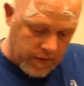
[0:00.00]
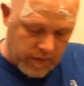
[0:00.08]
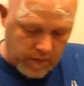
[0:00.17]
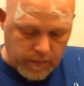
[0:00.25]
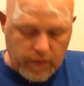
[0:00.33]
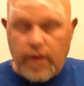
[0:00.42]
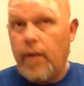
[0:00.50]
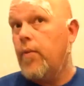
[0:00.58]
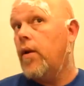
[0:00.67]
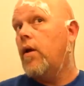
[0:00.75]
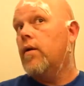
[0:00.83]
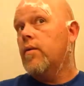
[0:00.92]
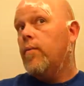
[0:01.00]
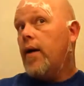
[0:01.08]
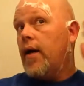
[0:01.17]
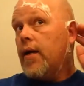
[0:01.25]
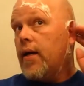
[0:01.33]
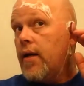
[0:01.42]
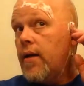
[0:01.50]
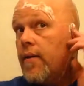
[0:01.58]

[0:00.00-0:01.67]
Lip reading: through the buildup along the back.